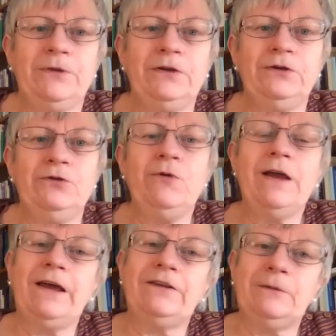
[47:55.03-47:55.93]
you
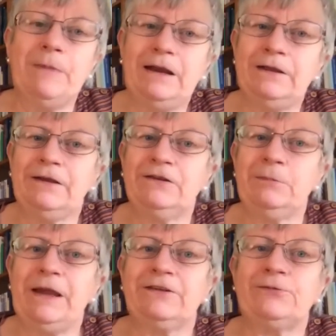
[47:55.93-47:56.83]
realize that many things are
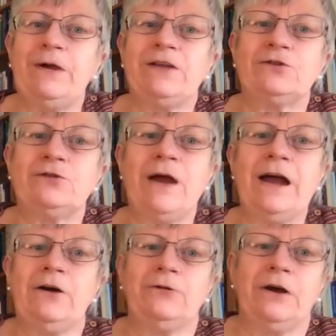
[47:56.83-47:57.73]
being switched around.